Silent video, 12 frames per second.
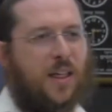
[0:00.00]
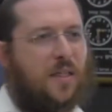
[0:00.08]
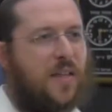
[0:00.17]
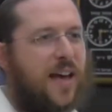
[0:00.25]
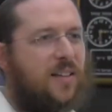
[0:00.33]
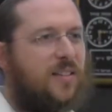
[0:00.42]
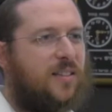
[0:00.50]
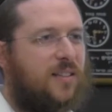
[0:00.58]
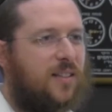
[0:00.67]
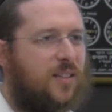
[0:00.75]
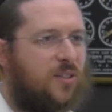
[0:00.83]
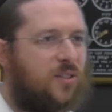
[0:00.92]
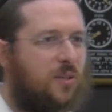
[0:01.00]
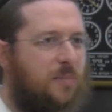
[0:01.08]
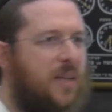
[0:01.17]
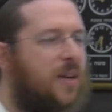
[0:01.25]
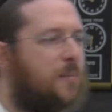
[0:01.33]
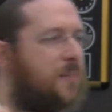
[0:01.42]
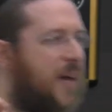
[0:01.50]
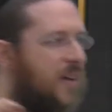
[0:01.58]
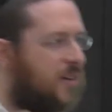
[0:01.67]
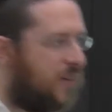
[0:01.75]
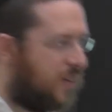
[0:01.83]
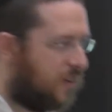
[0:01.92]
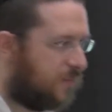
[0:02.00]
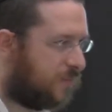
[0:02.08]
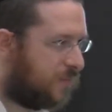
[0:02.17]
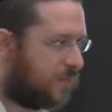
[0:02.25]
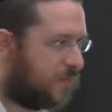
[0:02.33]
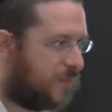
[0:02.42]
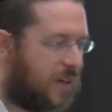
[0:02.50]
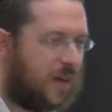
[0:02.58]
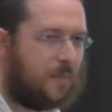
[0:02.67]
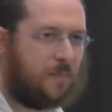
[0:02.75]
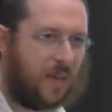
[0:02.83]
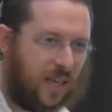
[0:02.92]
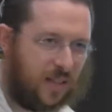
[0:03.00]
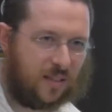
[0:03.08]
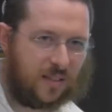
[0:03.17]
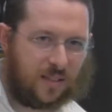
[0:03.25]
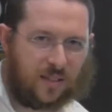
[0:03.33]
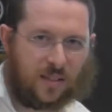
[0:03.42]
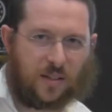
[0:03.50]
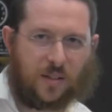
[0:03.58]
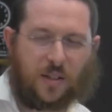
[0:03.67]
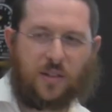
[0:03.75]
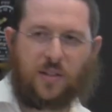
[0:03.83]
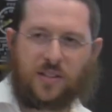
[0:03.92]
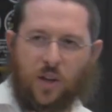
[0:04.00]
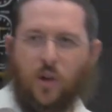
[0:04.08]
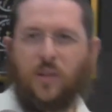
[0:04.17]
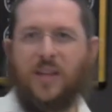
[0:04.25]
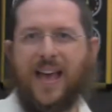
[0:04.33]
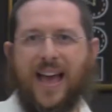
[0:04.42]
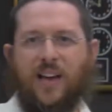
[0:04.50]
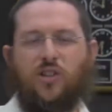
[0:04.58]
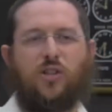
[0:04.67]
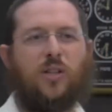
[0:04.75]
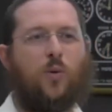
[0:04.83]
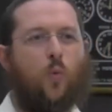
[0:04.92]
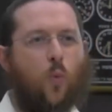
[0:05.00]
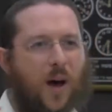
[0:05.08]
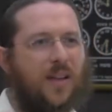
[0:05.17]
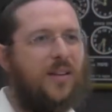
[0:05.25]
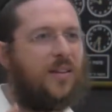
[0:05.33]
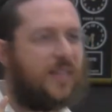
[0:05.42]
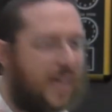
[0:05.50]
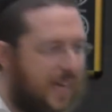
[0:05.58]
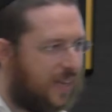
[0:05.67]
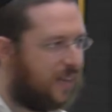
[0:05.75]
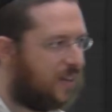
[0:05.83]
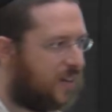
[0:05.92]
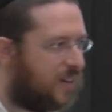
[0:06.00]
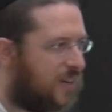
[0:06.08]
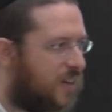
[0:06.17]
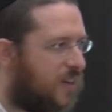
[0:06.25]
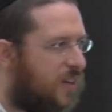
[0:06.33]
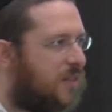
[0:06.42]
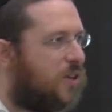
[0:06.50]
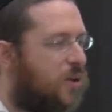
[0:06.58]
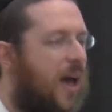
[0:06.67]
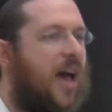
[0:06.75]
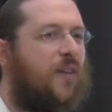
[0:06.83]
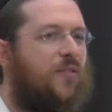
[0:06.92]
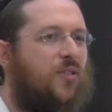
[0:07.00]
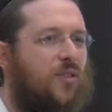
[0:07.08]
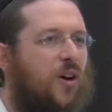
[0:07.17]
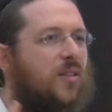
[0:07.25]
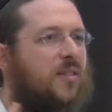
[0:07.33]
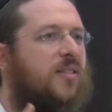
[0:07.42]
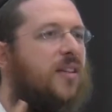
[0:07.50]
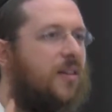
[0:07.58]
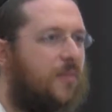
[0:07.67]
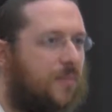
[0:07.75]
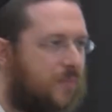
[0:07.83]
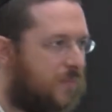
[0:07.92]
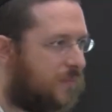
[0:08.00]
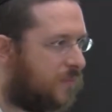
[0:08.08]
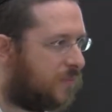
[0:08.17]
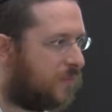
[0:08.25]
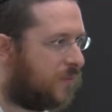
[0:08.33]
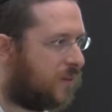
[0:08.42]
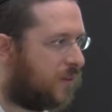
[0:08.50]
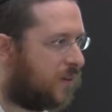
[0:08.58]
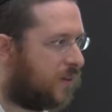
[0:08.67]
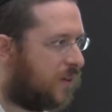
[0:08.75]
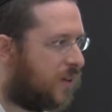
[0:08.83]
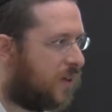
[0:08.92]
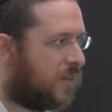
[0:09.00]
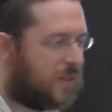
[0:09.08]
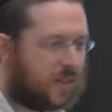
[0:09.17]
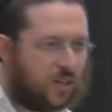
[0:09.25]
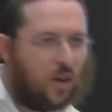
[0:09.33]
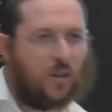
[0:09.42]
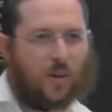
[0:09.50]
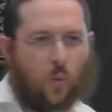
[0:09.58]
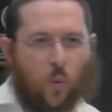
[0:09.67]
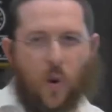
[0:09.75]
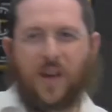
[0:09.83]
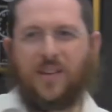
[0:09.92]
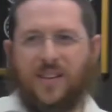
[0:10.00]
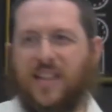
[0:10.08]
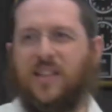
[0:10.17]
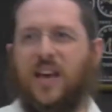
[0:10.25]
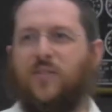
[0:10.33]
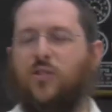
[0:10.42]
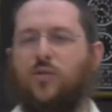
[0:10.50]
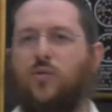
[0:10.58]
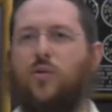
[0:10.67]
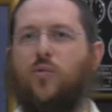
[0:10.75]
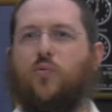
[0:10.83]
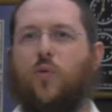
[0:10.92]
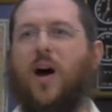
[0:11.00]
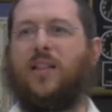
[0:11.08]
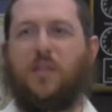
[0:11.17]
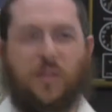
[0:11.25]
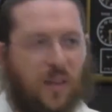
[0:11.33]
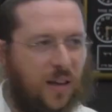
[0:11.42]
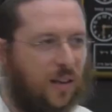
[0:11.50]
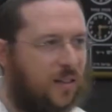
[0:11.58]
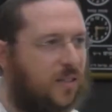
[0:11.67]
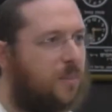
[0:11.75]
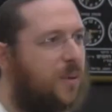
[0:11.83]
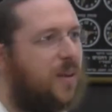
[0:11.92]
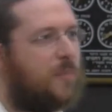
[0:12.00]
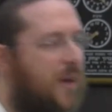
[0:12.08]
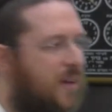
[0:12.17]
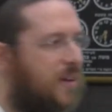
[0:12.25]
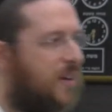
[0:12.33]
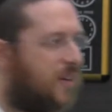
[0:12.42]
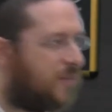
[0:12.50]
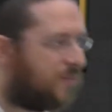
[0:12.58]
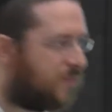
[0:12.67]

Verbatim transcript: That to be a Benoni means the, there's only actually one day that you have to not sin. There's only one day that you have to do the right thing to be a Benoni.